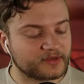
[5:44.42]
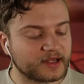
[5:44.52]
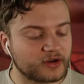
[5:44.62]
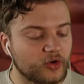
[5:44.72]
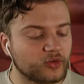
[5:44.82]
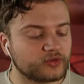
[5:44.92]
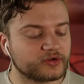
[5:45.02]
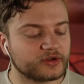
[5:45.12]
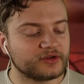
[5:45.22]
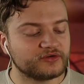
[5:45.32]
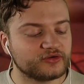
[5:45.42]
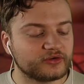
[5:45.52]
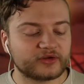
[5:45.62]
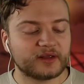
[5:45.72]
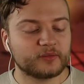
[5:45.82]
An altar is
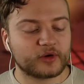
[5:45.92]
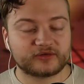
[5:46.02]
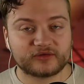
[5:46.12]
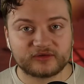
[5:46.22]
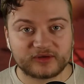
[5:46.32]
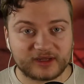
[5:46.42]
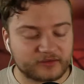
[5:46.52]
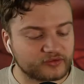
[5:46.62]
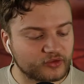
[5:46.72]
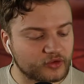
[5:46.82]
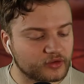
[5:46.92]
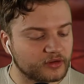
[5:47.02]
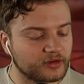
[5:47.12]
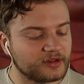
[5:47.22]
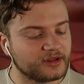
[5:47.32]
usually present in the
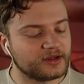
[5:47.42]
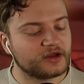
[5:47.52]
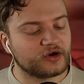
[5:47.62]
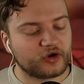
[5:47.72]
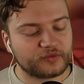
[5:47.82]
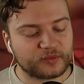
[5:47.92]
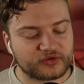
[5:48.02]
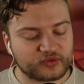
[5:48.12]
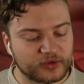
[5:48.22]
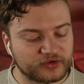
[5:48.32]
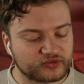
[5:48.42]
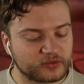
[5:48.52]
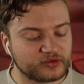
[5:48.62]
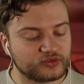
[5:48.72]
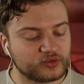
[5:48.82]
circle, on which
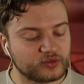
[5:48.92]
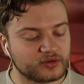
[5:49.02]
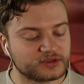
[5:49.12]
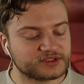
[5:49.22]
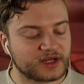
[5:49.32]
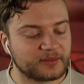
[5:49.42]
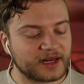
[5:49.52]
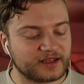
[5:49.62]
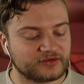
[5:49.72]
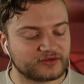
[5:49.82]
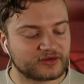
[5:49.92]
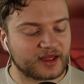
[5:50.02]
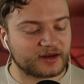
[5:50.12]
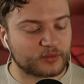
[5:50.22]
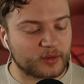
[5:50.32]
ritual tools are placed,
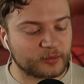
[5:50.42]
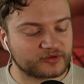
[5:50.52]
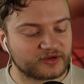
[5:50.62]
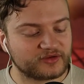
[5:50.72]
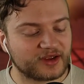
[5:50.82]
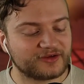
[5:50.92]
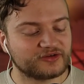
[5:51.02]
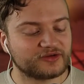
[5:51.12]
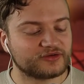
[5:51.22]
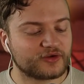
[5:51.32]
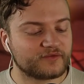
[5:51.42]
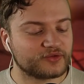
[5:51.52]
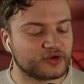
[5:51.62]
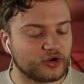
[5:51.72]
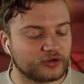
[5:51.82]
and representations of
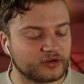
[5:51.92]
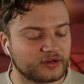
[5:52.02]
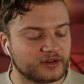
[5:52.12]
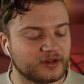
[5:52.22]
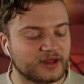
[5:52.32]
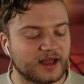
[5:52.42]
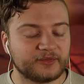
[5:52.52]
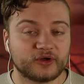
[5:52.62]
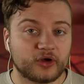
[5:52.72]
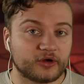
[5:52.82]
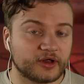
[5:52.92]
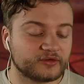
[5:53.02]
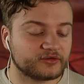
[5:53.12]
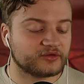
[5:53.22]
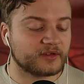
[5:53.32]
the god and the
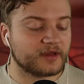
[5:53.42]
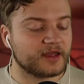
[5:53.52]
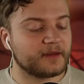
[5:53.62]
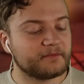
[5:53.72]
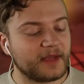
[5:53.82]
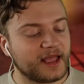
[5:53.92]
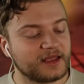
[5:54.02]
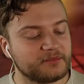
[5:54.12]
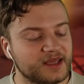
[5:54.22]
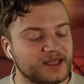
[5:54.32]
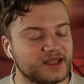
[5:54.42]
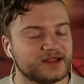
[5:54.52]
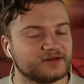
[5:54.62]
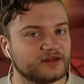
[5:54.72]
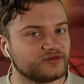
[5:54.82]
goddess may be
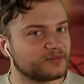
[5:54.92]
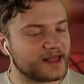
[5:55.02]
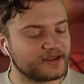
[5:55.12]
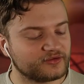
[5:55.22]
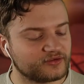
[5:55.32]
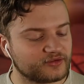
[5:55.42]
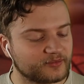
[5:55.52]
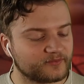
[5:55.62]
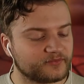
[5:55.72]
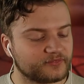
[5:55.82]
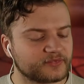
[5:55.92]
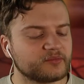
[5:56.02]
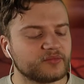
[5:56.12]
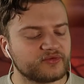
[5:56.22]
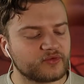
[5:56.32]
displaced.
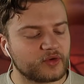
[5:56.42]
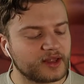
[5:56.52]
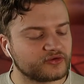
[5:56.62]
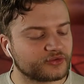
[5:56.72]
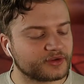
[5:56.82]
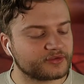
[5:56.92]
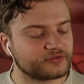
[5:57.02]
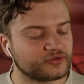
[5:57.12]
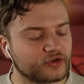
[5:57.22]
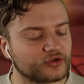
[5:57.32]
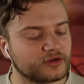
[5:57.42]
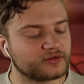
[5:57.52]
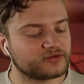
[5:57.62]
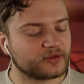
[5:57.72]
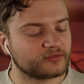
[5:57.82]
Before entering the circle,
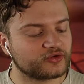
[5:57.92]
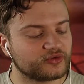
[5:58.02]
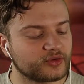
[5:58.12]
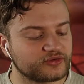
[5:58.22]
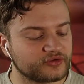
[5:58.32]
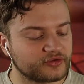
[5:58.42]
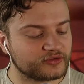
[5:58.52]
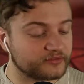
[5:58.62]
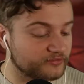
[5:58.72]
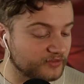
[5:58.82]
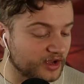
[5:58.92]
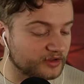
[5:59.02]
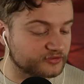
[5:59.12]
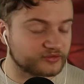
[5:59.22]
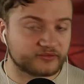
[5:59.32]
some traditions
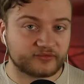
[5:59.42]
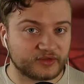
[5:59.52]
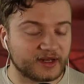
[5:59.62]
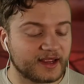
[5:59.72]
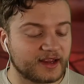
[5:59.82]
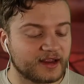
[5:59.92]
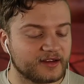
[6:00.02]
fast for the day,